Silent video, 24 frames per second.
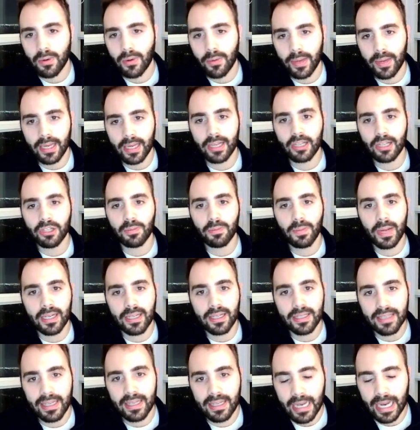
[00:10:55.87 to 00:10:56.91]
what we can
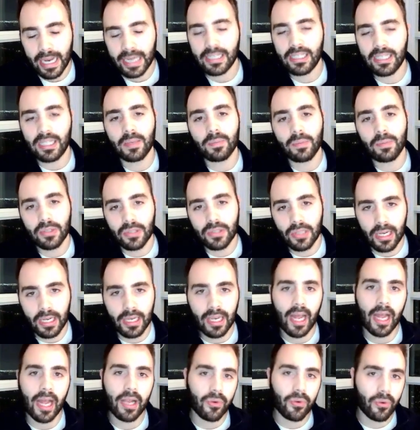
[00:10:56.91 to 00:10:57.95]
expect is a 19%
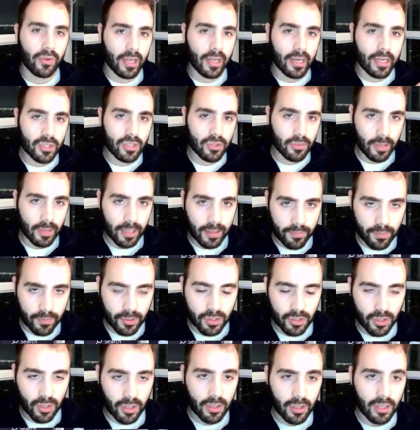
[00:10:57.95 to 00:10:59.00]
annualized rate of
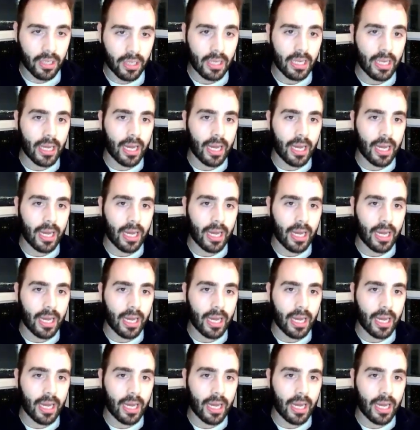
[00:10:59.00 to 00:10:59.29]
return.